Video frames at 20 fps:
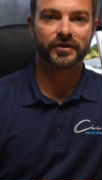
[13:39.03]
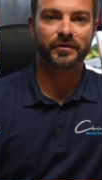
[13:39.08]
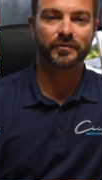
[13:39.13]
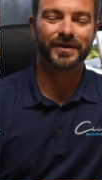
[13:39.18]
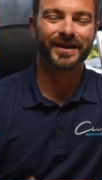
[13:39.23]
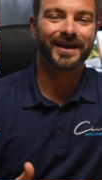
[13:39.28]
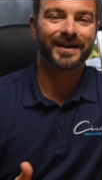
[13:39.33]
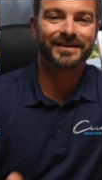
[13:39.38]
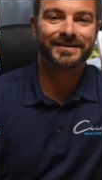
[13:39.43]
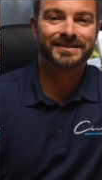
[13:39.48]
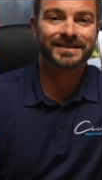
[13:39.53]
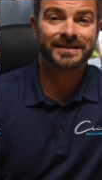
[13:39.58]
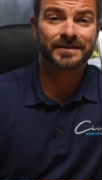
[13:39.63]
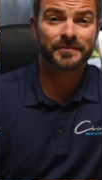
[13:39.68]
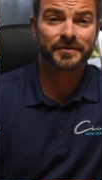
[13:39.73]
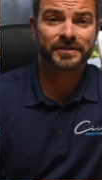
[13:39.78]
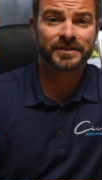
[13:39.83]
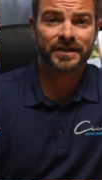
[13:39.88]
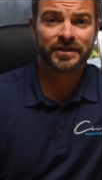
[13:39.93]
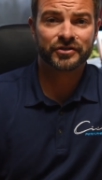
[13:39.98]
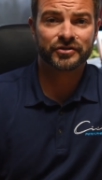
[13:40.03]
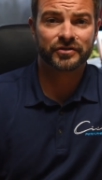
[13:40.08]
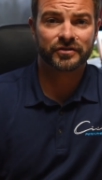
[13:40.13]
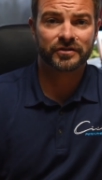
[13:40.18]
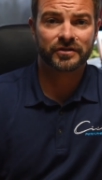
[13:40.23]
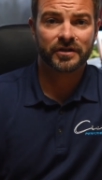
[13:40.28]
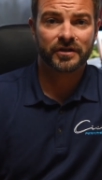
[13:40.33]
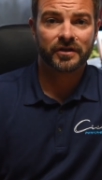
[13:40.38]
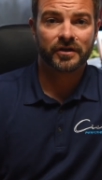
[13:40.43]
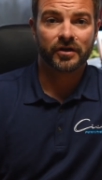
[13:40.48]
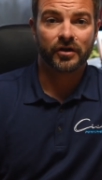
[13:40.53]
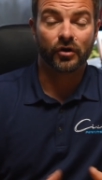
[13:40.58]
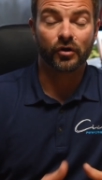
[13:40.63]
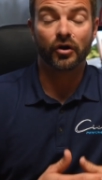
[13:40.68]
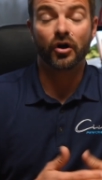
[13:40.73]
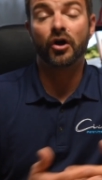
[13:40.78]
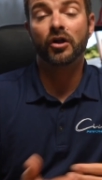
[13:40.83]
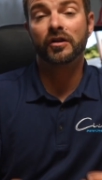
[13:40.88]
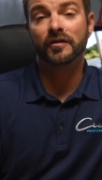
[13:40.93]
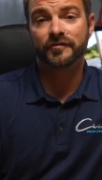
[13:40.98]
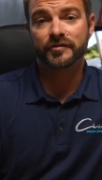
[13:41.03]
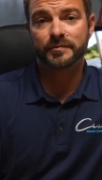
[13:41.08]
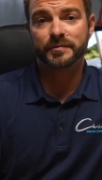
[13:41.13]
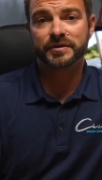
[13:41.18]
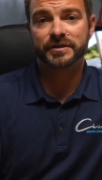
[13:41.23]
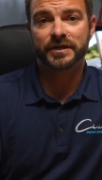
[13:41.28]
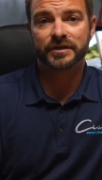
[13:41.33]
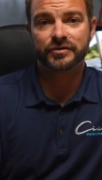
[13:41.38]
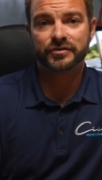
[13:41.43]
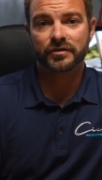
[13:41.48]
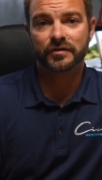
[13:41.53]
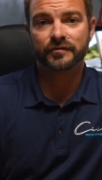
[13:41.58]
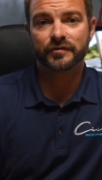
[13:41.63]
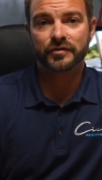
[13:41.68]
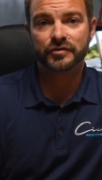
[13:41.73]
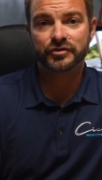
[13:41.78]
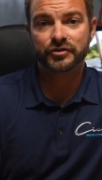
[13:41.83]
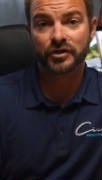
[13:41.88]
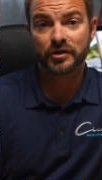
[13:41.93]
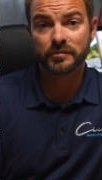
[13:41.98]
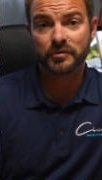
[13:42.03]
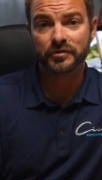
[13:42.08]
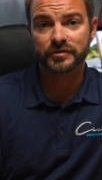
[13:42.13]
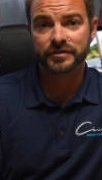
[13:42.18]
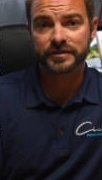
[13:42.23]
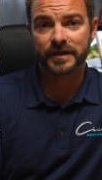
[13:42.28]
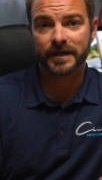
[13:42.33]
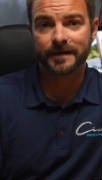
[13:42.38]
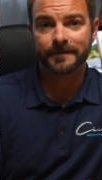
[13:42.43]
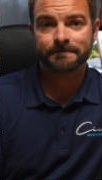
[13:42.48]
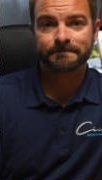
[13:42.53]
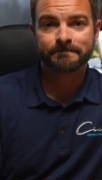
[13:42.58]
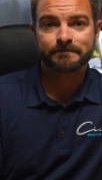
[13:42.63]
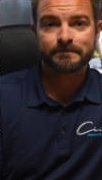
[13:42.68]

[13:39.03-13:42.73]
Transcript: And we hadn't seen the potential, or all of the potential, of those turbos yet.